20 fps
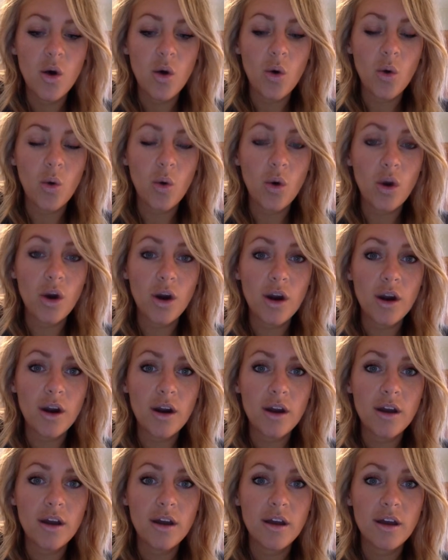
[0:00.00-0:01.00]

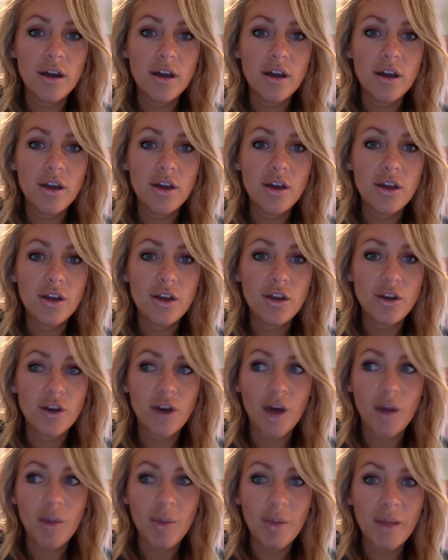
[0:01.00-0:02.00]
or your
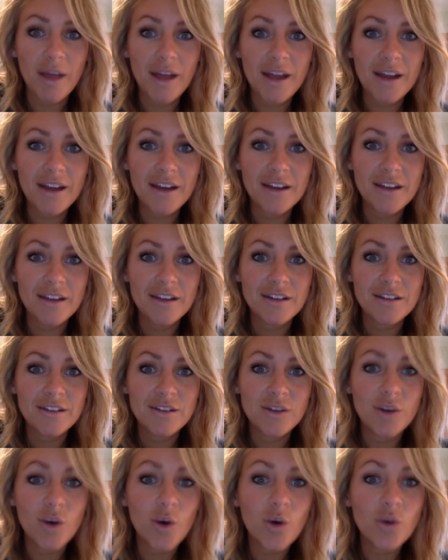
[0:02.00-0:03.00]
upline
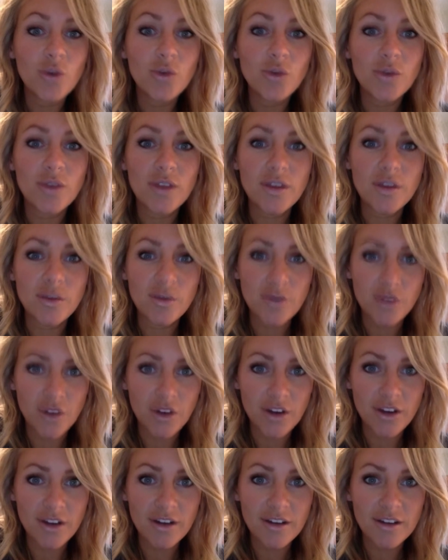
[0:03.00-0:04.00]
told you that you
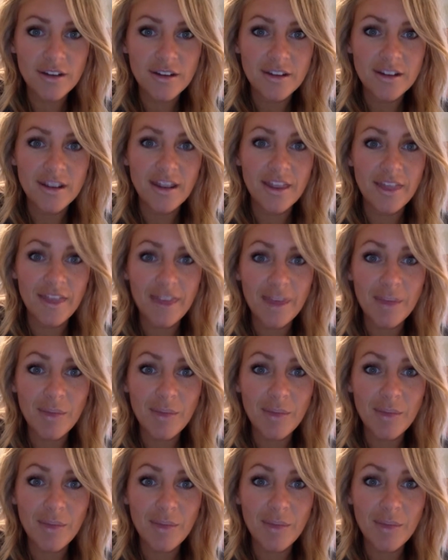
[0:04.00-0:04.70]
could, and they